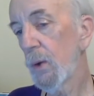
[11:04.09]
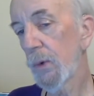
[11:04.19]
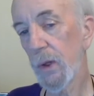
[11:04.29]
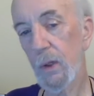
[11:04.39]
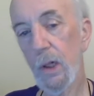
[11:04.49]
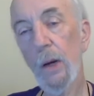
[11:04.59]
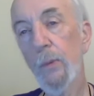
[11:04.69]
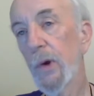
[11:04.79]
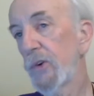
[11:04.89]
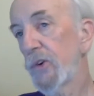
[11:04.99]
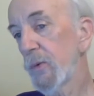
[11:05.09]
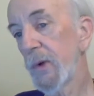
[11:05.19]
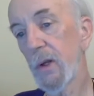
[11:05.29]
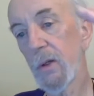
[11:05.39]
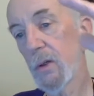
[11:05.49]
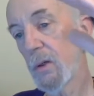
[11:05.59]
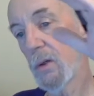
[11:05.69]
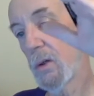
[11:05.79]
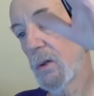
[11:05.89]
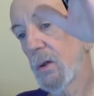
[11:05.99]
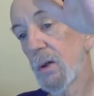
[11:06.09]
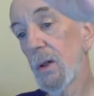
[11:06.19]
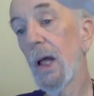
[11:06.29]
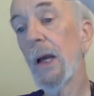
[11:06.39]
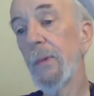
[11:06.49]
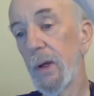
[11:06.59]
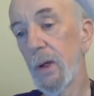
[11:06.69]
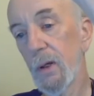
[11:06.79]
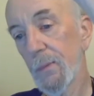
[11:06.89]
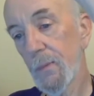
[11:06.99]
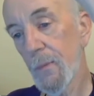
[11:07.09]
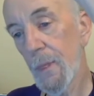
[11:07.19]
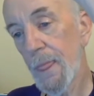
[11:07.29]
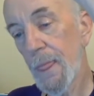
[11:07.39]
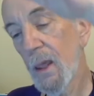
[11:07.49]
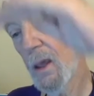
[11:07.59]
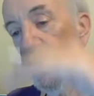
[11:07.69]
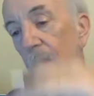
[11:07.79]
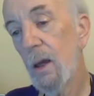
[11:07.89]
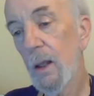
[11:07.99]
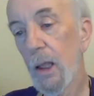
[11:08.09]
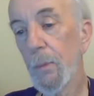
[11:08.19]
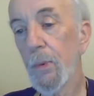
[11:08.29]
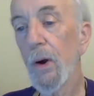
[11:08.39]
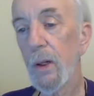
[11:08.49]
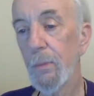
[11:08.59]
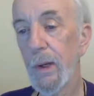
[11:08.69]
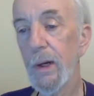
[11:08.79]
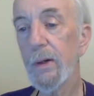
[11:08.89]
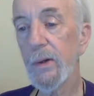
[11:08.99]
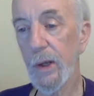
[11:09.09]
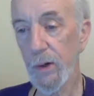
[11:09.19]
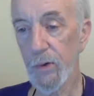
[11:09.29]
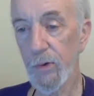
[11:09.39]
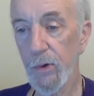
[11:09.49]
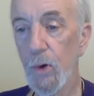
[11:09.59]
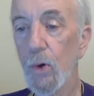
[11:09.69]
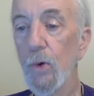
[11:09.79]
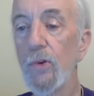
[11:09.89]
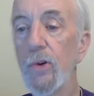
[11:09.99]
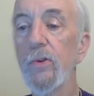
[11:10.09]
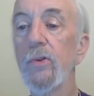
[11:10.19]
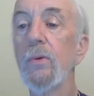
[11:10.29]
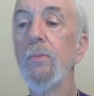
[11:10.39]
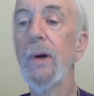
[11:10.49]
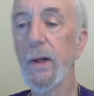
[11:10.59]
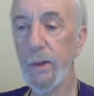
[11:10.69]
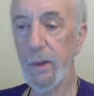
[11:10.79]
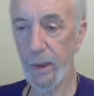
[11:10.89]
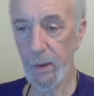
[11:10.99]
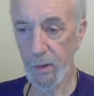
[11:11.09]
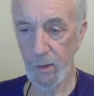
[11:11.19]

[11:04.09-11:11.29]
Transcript: When the crime rate should be climbing, they brought in meditators who just meditated.